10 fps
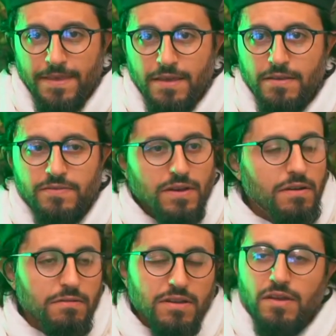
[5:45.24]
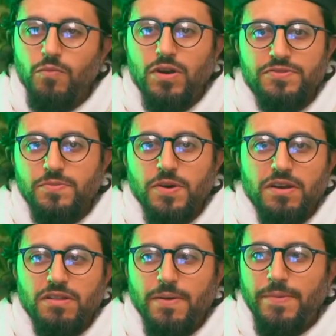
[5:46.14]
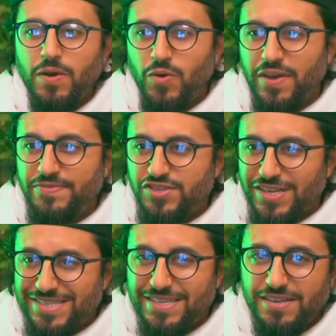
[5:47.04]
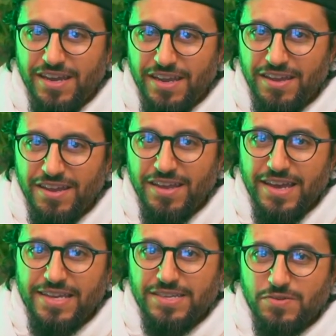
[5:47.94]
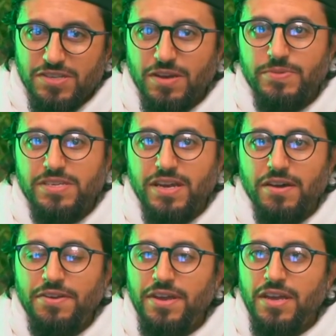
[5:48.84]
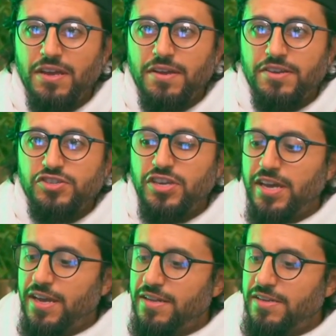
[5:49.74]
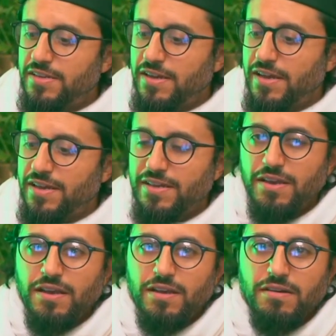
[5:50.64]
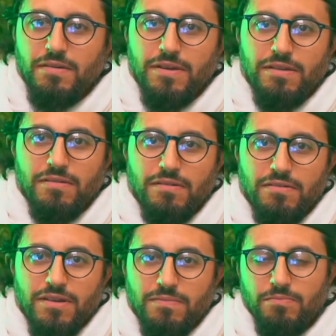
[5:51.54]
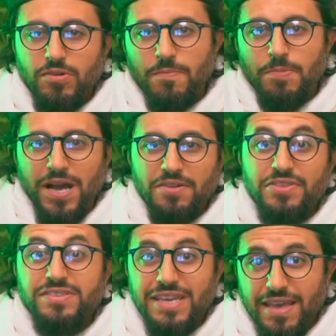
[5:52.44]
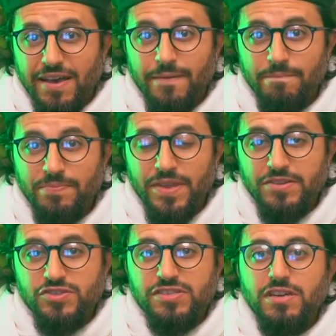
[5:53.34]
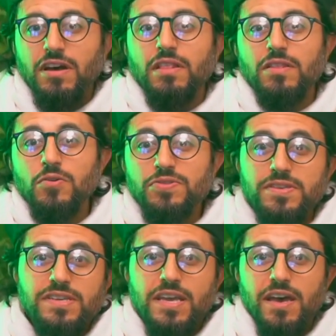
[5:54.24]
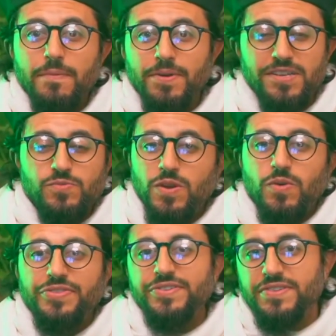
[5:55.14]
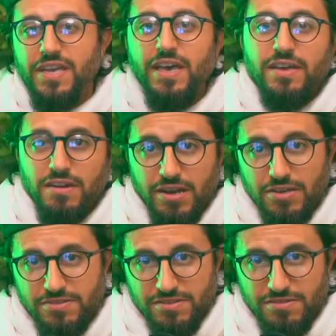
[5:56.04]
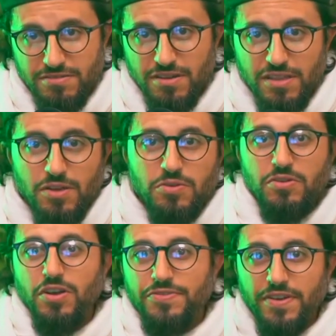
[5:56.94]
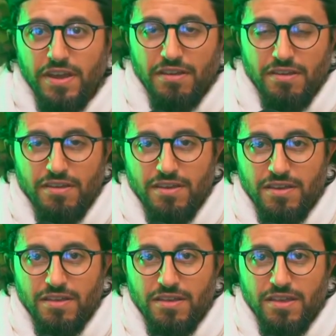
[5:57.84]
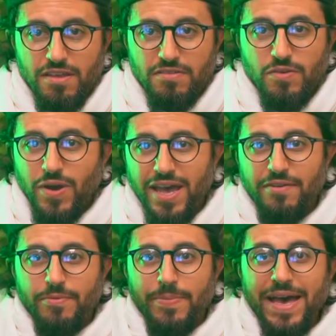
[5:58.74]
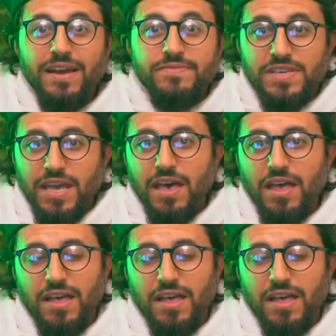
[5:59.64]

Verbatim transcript: He said, "Okay, well, subhanallah, my wife just today, as I was coming down, she had." Uh, uh, uh compiled the zakah and she said, unload the zakah because we don't want the zakah in our house. Unload it all today. So I have a bag of zakah.